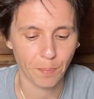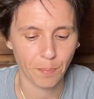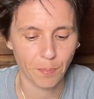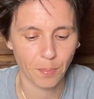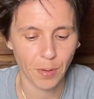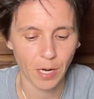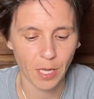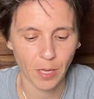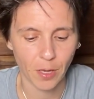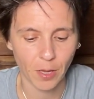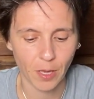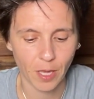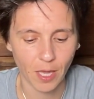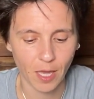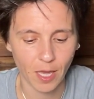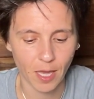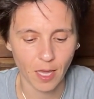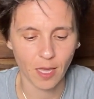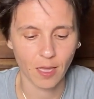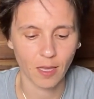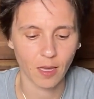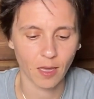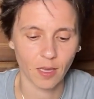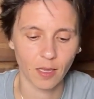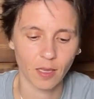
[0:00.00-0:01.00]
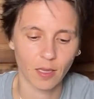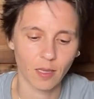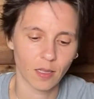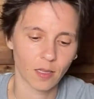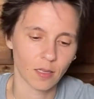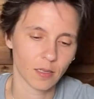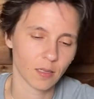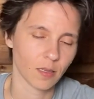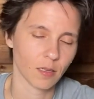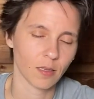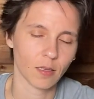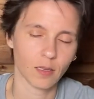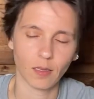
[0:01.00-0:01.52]
but you can't, yeah,
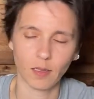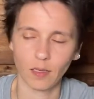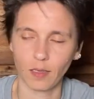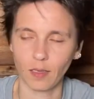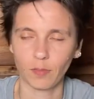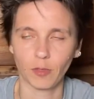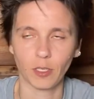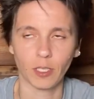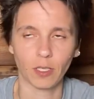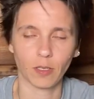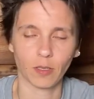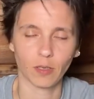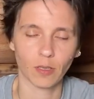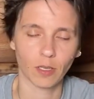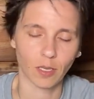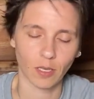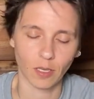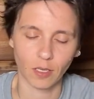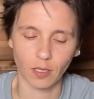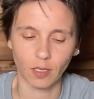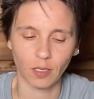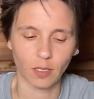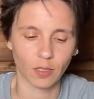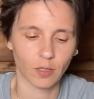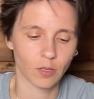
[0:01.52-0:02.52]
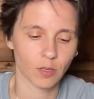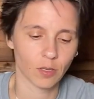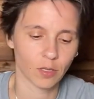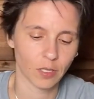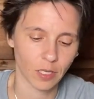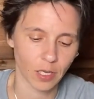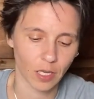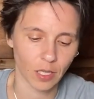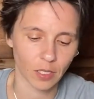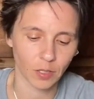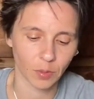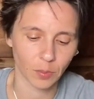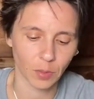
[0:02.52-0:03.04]
I mean, you can because you're
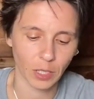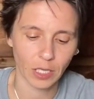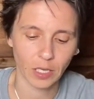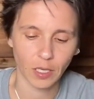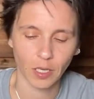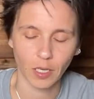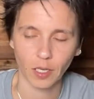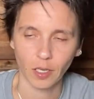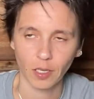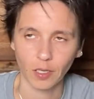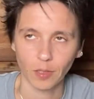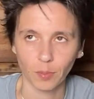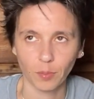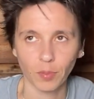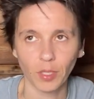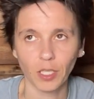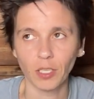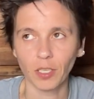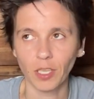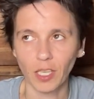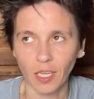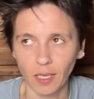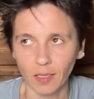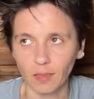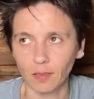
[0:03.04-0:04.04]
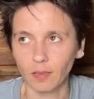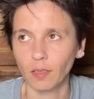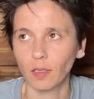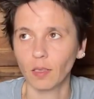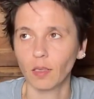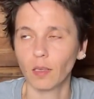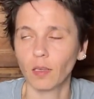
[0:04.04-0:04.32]
telling me, but you can't.